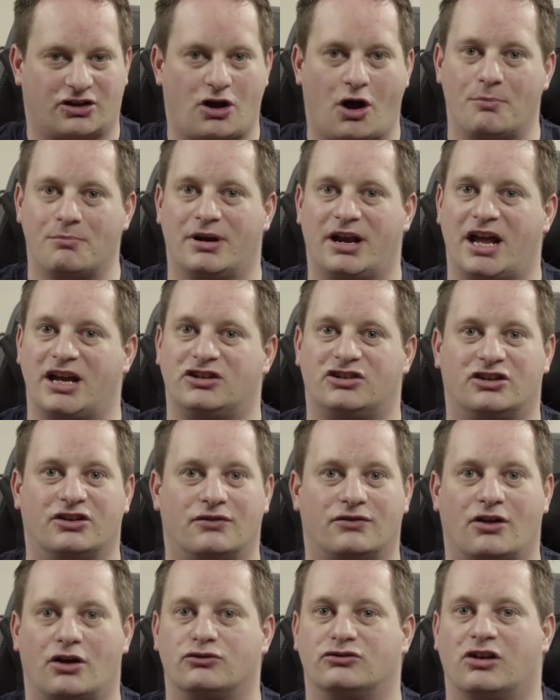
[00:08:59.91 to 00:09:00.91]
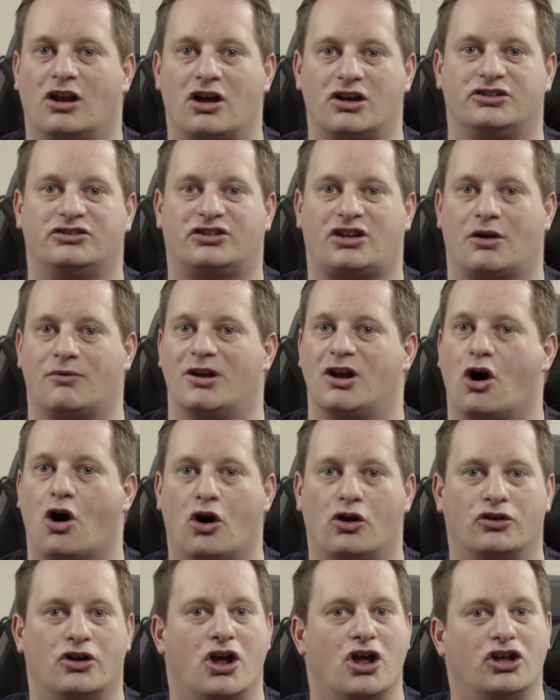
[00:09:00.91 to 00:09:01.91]
the combination of those lights going
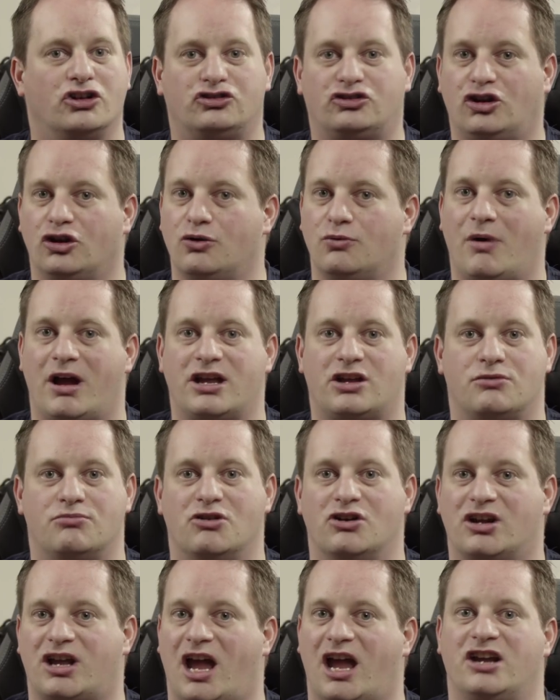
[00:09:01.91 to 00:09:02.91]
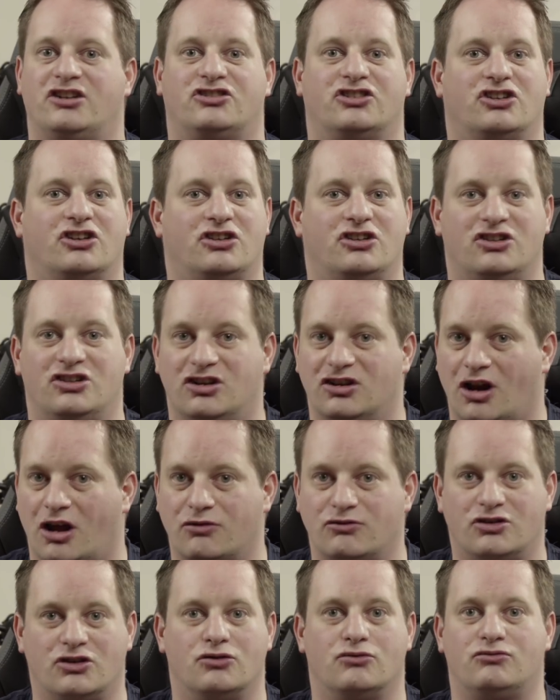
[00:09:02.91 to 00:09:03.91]
on, two-way communication, you know,
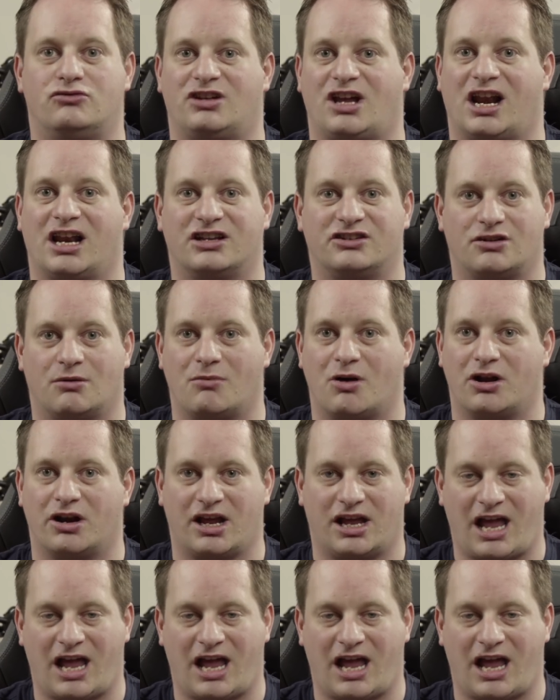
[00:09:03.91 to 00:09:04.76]
you telling someone to